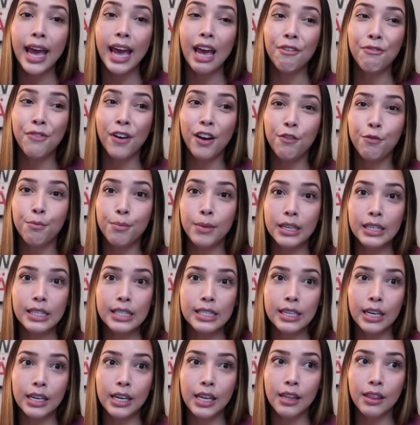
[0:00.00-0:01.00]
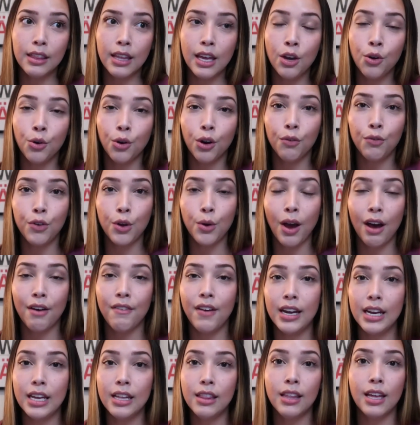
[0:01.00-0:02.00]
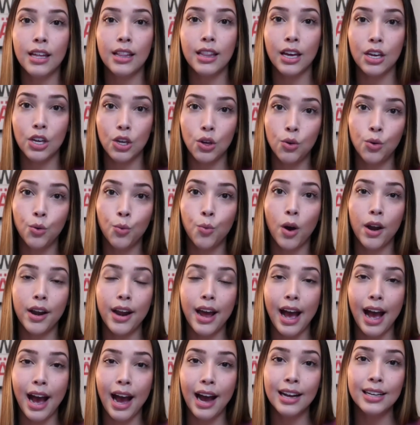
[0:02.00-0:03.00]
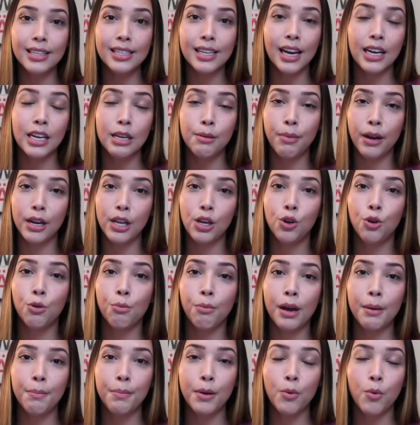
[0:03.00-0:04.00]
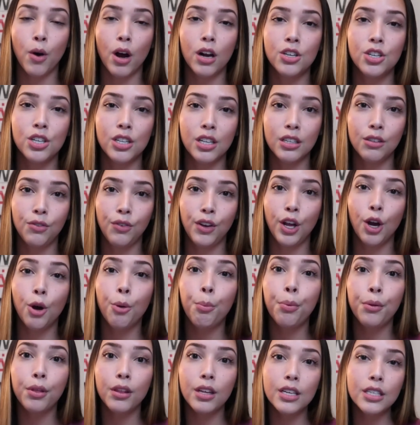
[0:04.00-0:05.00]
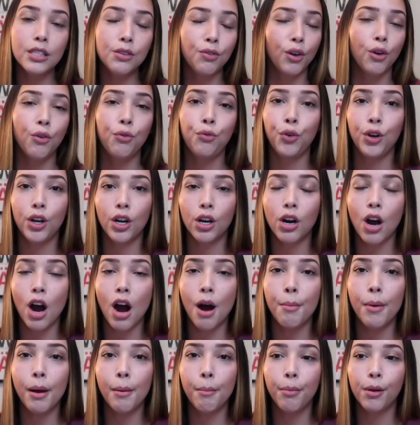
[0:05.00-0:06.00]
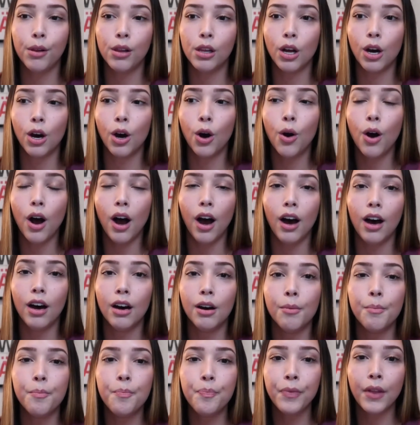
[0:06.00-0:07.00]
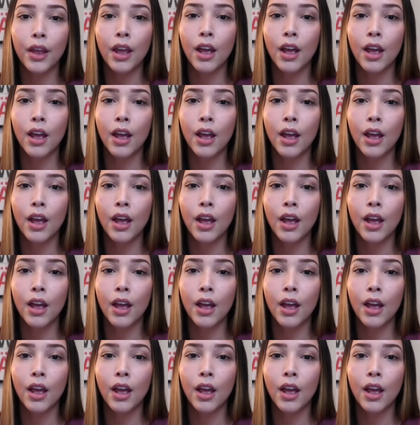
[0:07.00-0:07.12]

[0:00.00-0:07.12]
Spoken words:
If I've missed anything, or if you have anything that you want to add to anybody who might be watching this video, please feel free to comment below.